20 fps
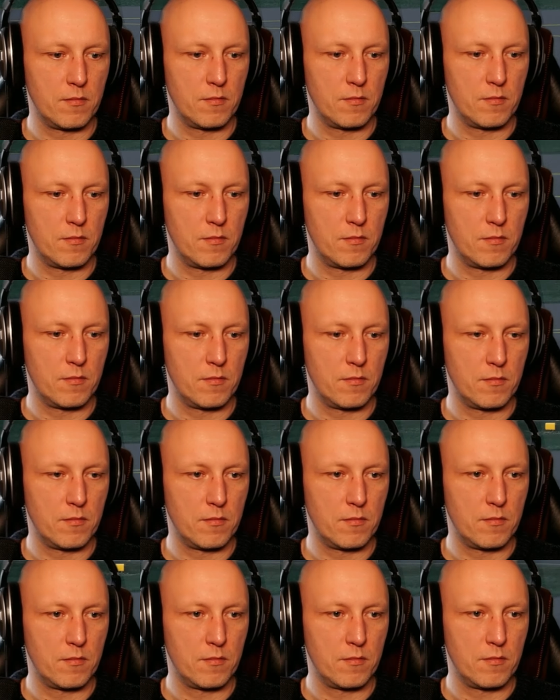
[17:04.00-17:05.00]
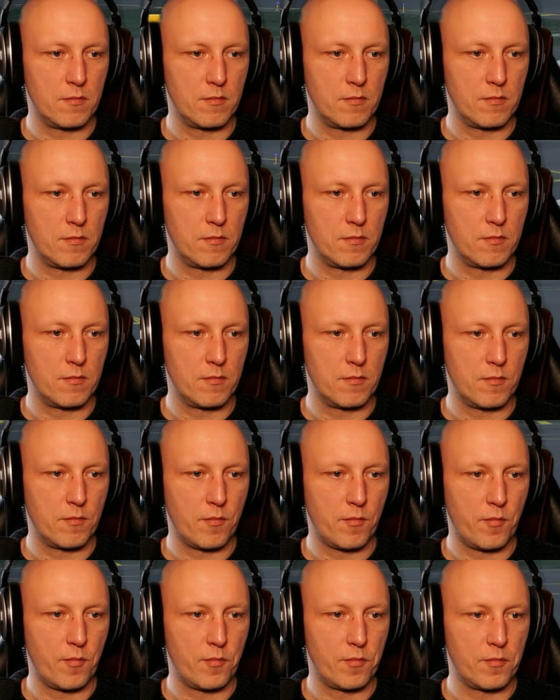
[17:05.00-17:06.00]

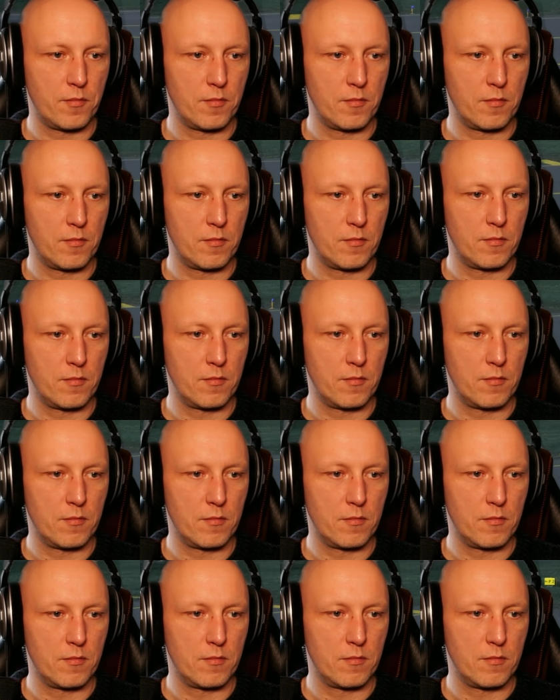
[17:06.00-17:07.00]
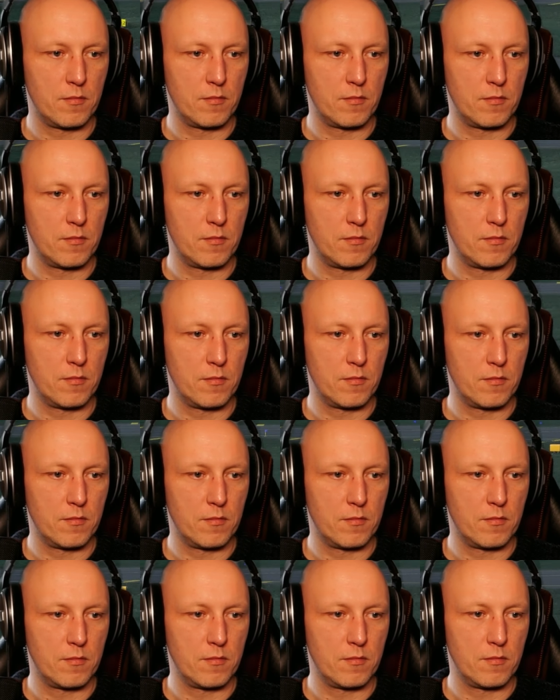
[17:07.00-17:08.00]

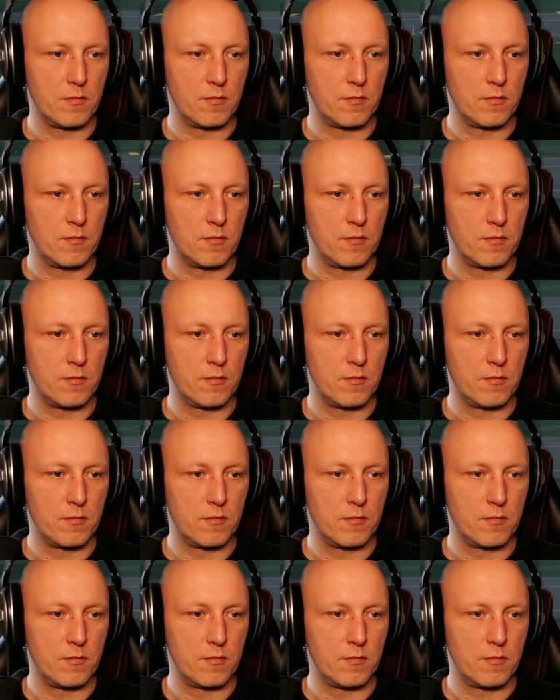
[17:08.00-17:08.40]
Nothing is said.